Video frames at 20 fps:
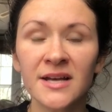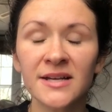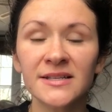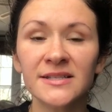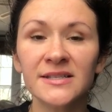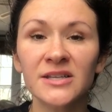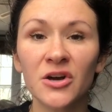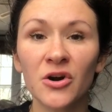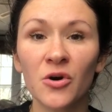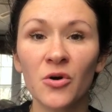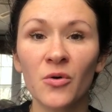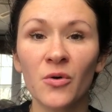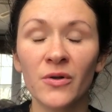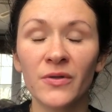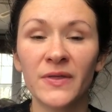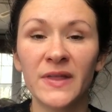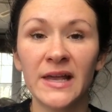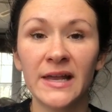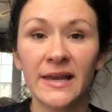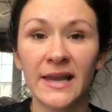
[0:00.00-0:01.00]
So,
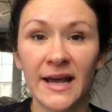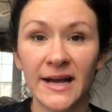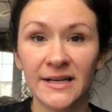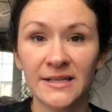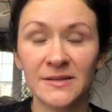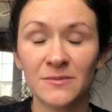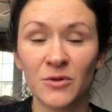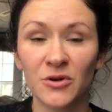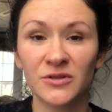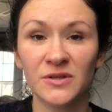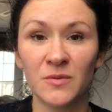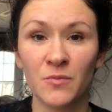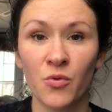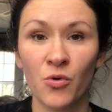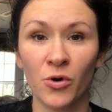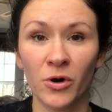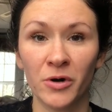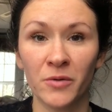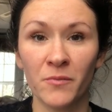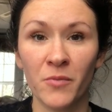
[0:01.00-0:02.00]
the next most
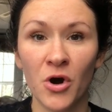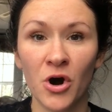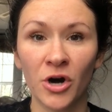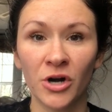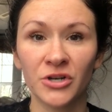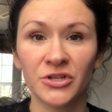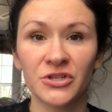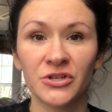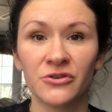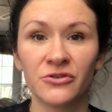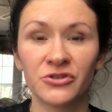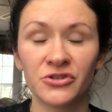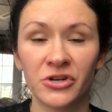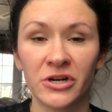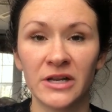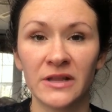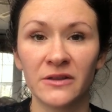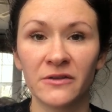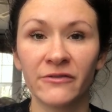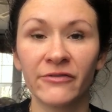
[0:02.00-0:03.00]
important part to
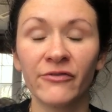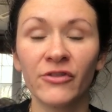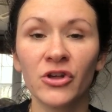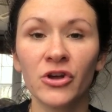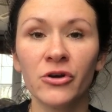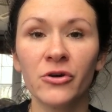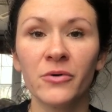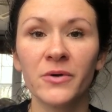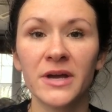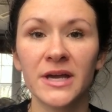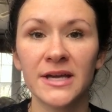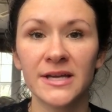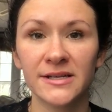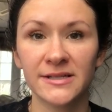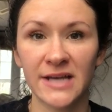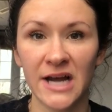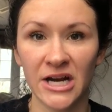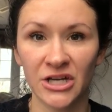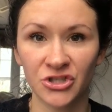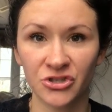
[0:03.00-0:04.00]
treating the flu
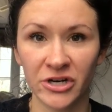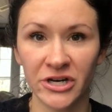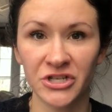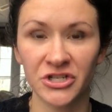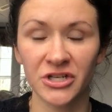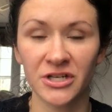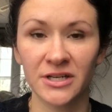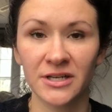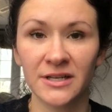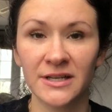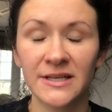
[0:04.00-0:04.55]
is hydration.